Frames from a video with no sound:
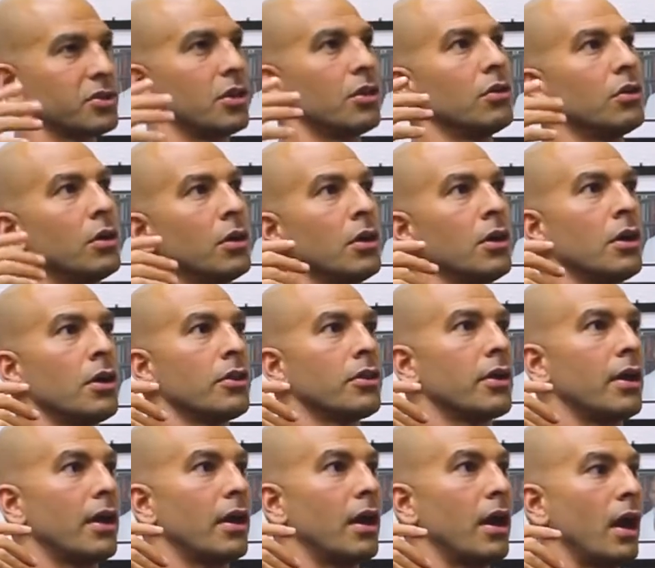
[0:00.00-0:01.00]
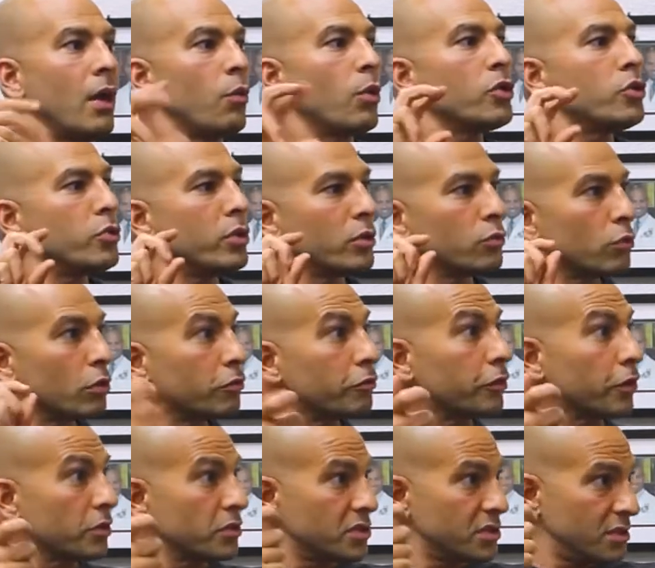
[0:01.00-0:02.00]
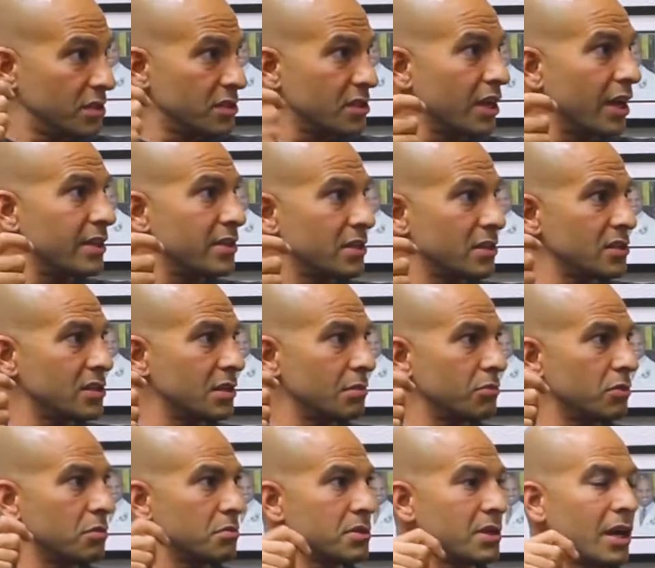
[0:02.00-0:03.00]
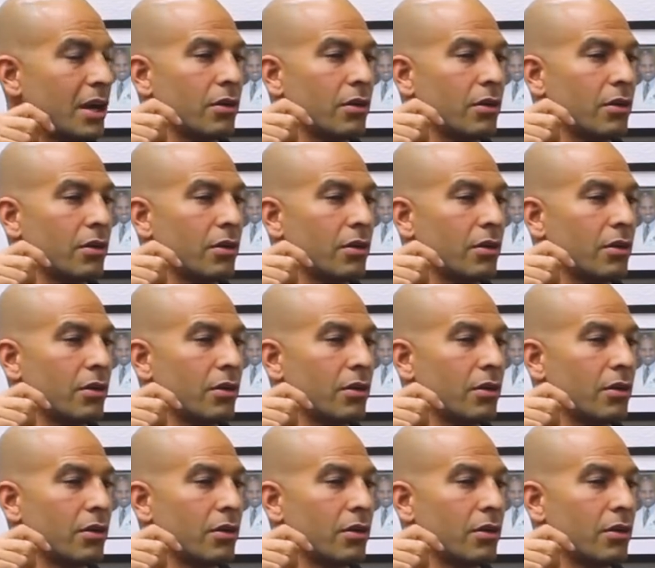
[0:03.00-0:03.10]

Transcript: So, where you can reverse the signs and symptoms.